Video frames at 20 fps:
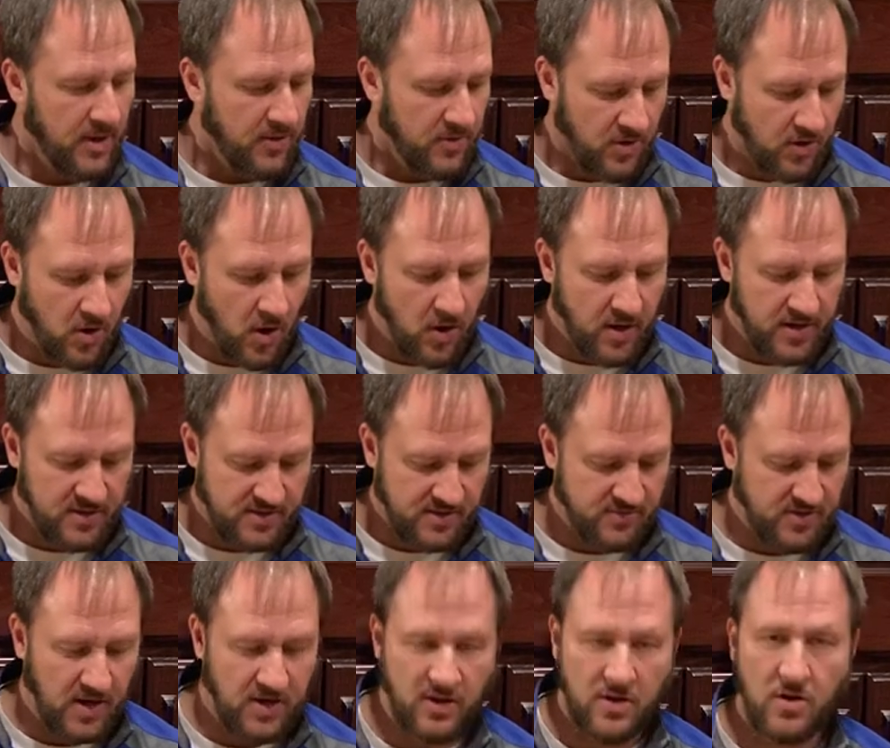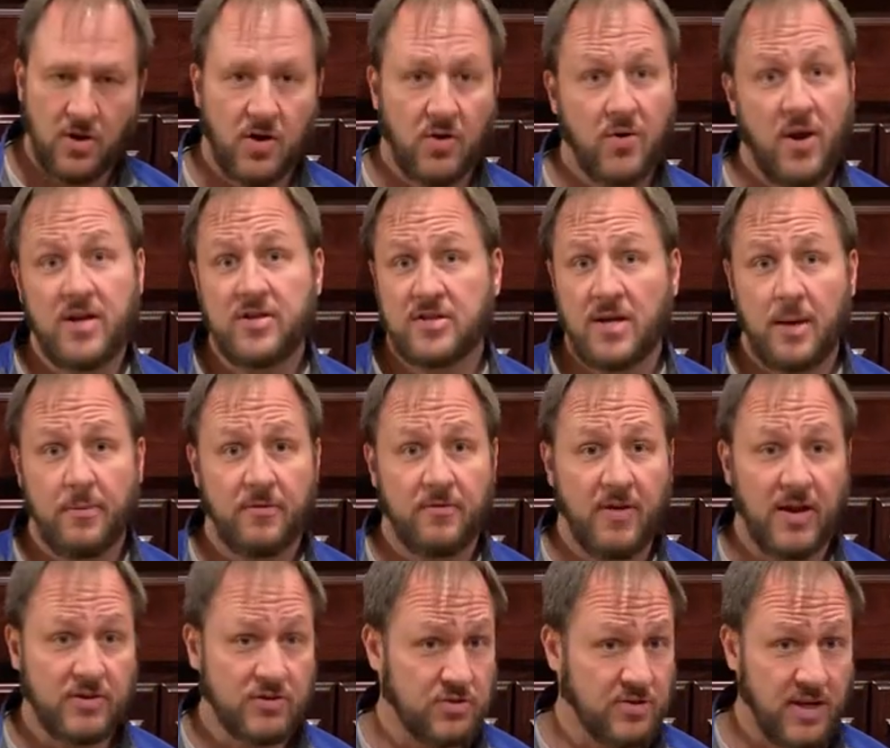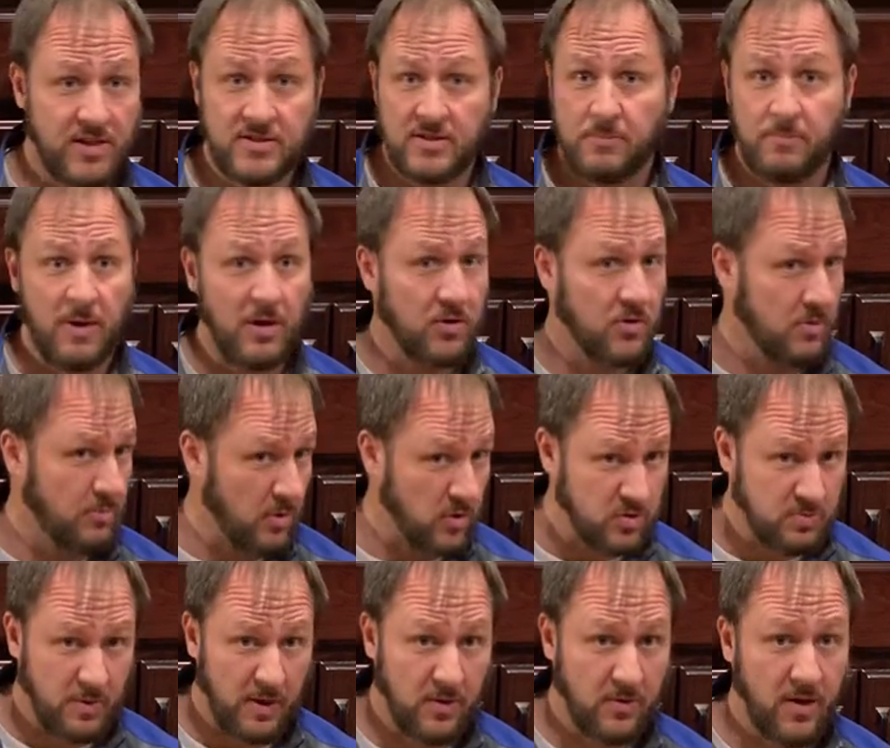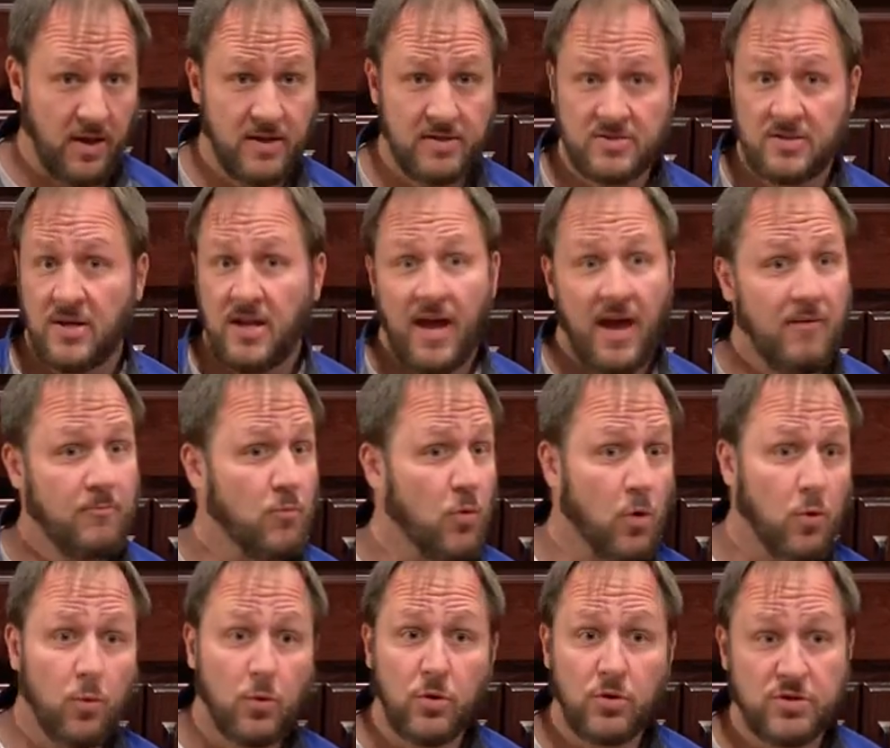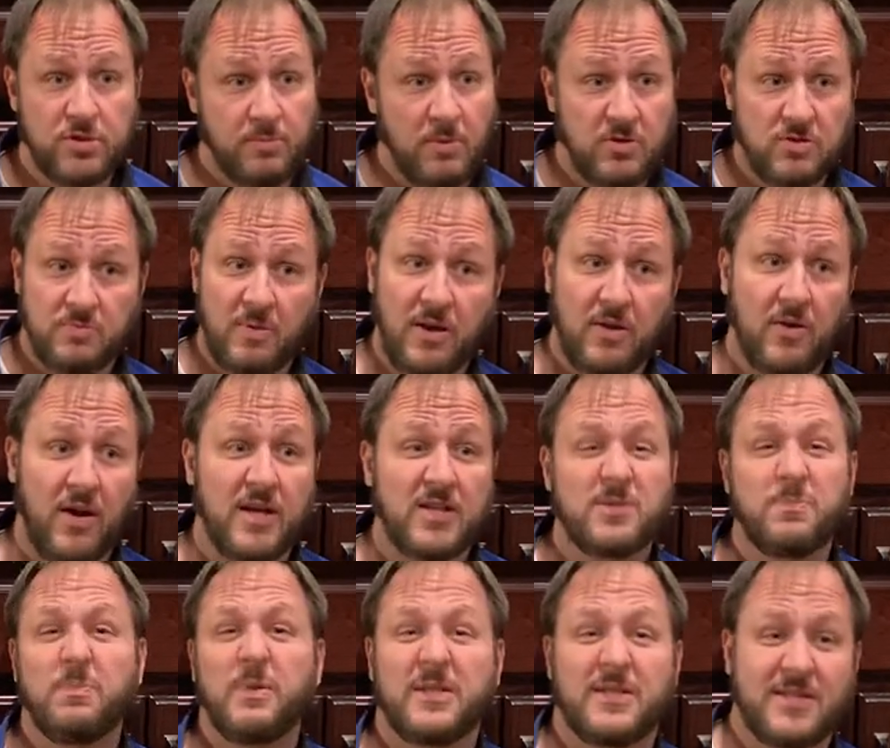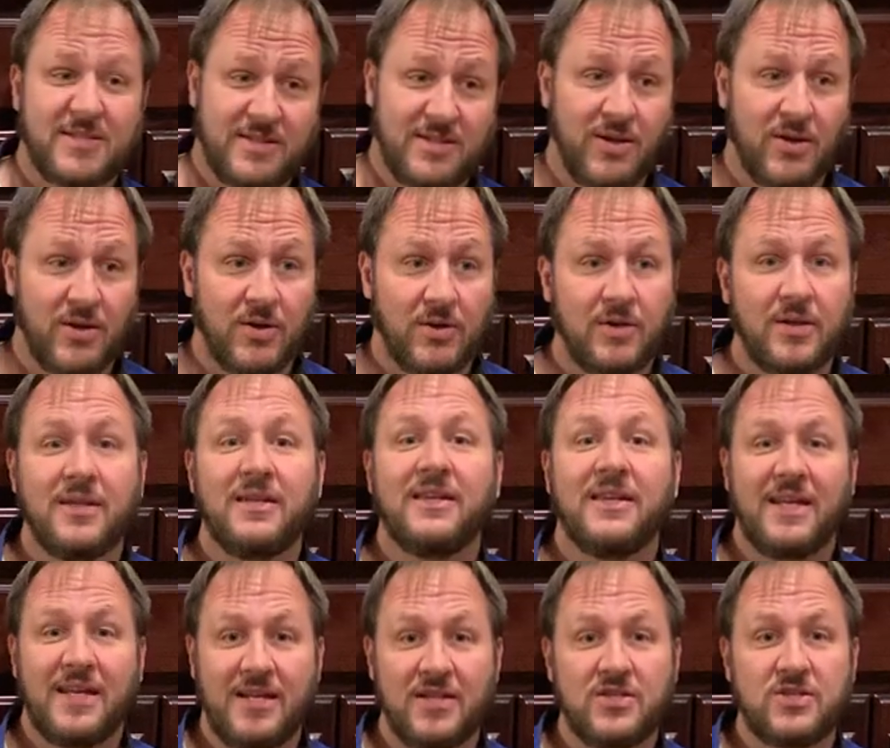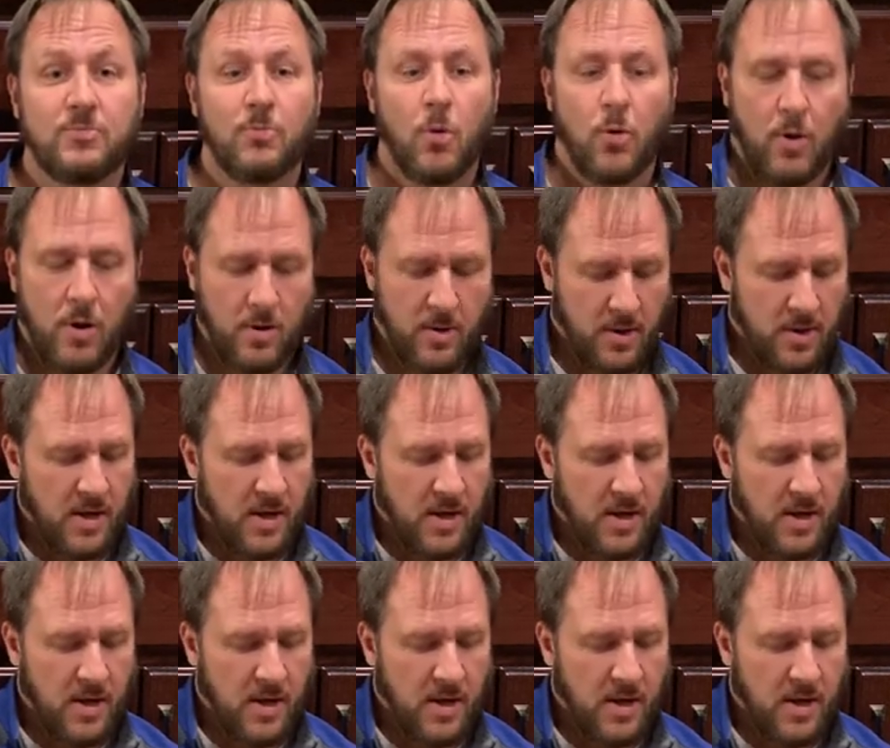The guardians have done a great job of exercising better than most of my clients, have more rules than most of my clients, but still needs more.